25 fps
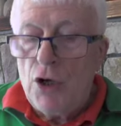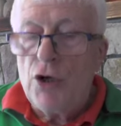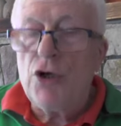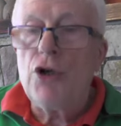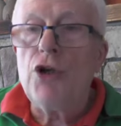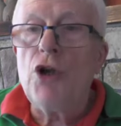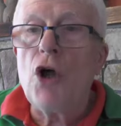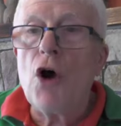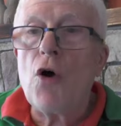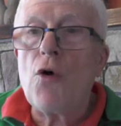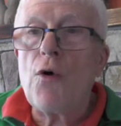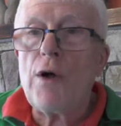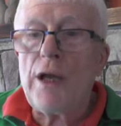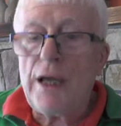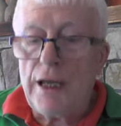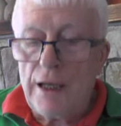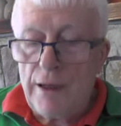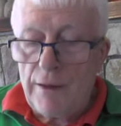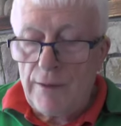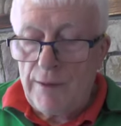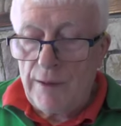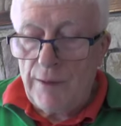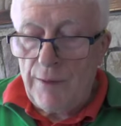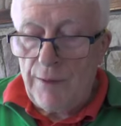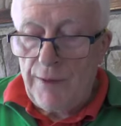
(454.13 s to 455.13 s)

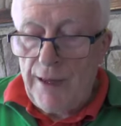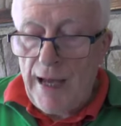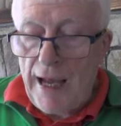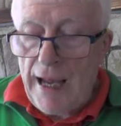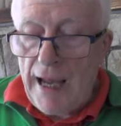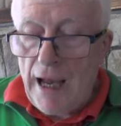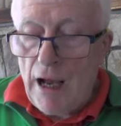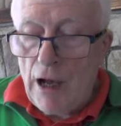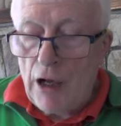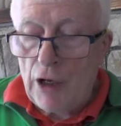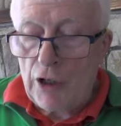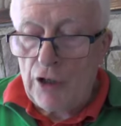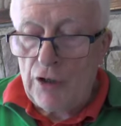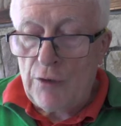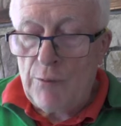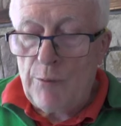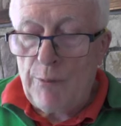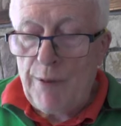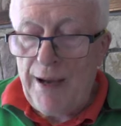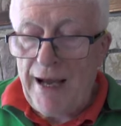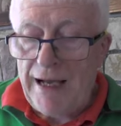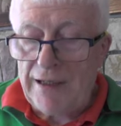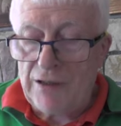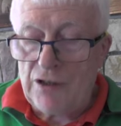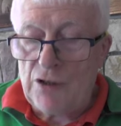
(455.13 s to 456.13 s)
knowing that they are
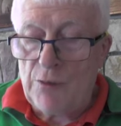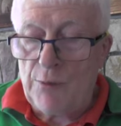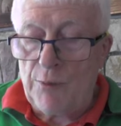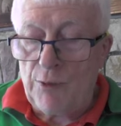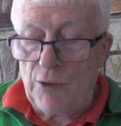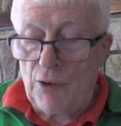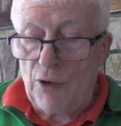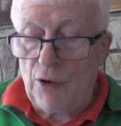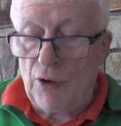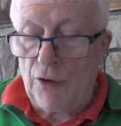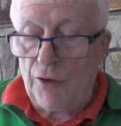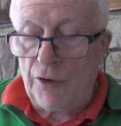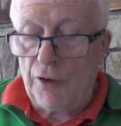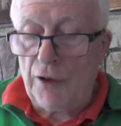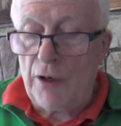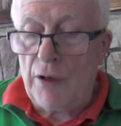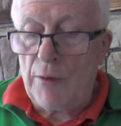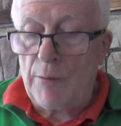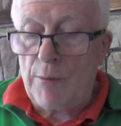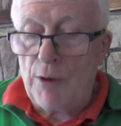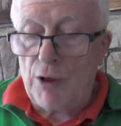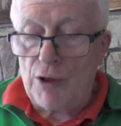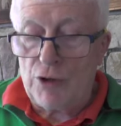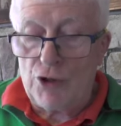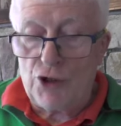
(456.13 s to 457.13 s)
compatible on an
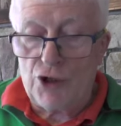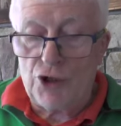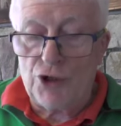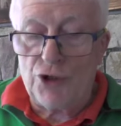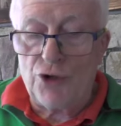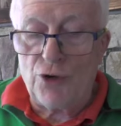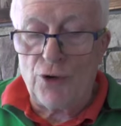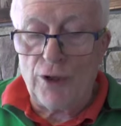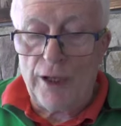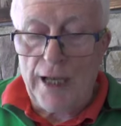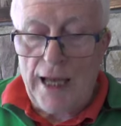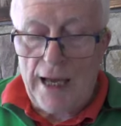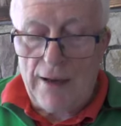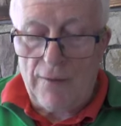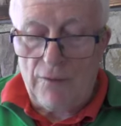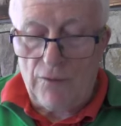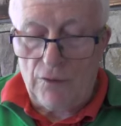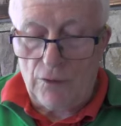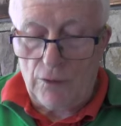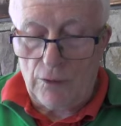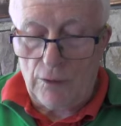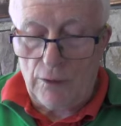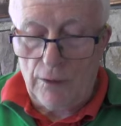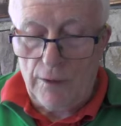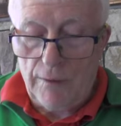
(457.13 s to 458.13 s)
emotional
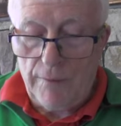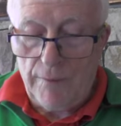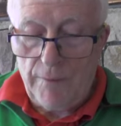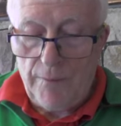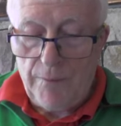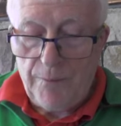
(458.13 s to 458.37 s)
level.